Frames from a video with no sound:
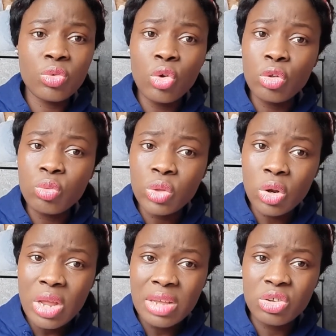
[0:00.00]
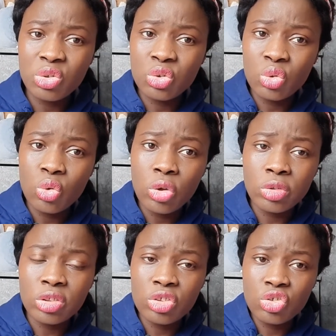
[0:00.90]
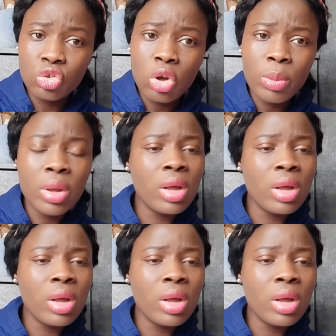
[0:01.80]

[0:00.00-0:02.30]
going with the lawyer. You should go. It's not his job.